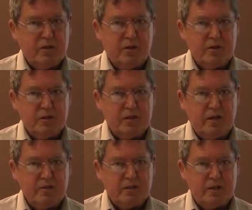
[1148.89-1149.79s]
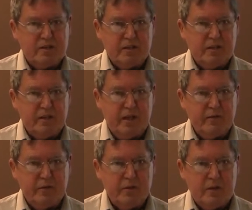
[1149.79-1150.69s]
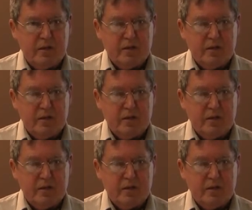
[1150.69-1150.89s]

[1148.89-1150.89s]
at all that tells us that David,